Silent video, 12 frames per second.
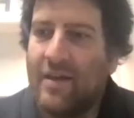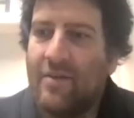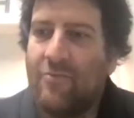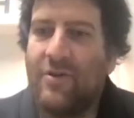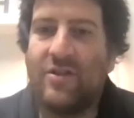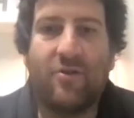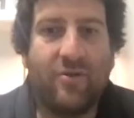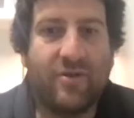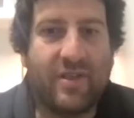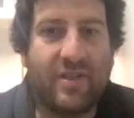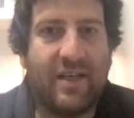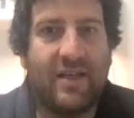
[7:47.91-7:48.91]

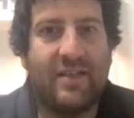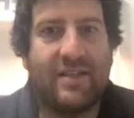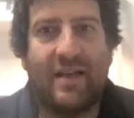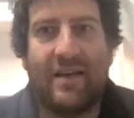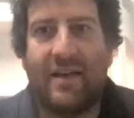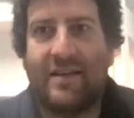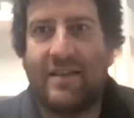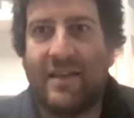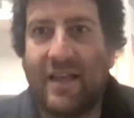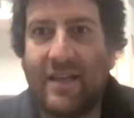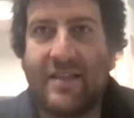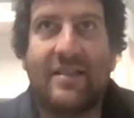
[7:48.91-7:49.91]
resources and, and
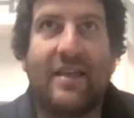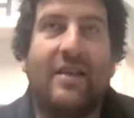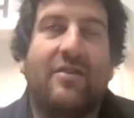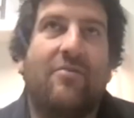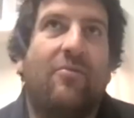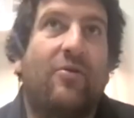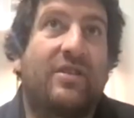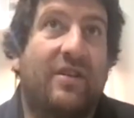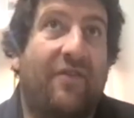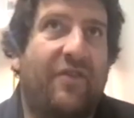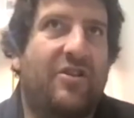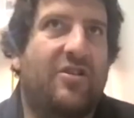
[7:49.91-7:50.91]
things in the most
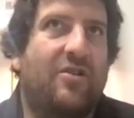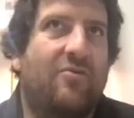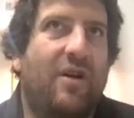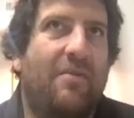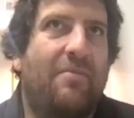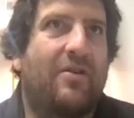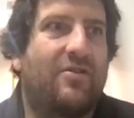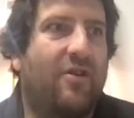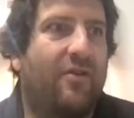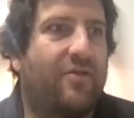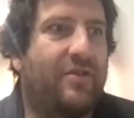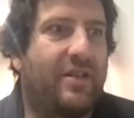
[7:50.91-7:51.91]
efficient way because
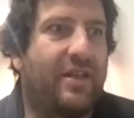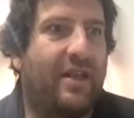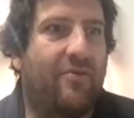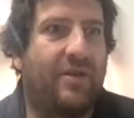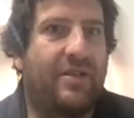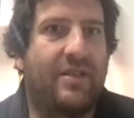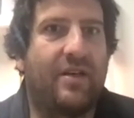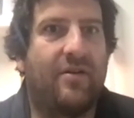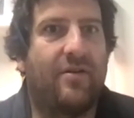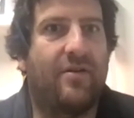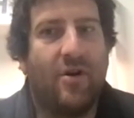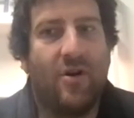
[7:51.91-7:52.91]
obviously we're
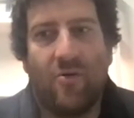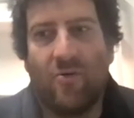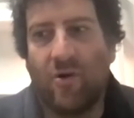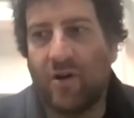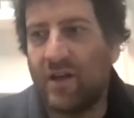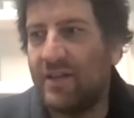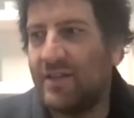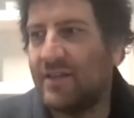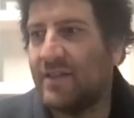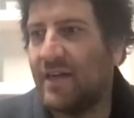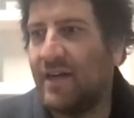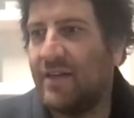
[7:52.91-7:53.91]
still working
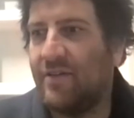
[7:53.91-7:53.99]
inside a,